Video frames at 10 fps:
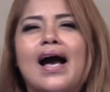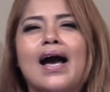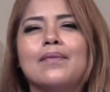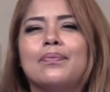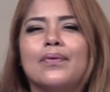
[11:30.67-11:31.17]

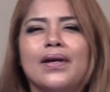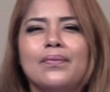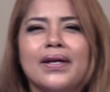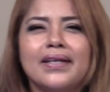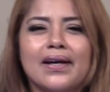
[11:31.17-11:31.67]
I pray
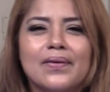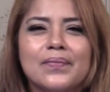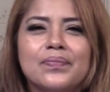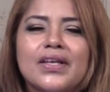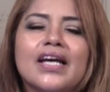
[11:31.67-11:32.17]
right now
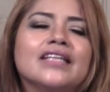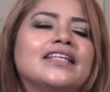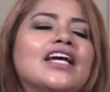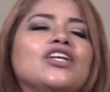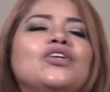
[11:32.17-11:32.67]

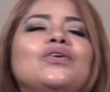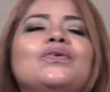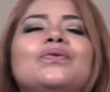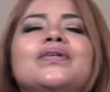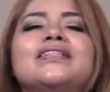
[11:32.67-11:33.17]
that
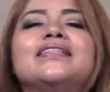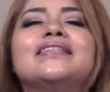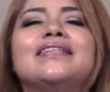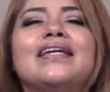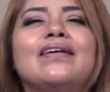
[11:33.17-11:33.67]
you
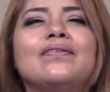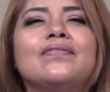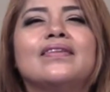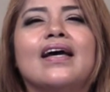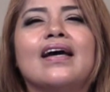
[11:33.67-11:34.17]
receive
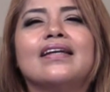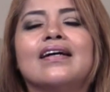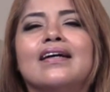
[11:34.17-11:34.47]
that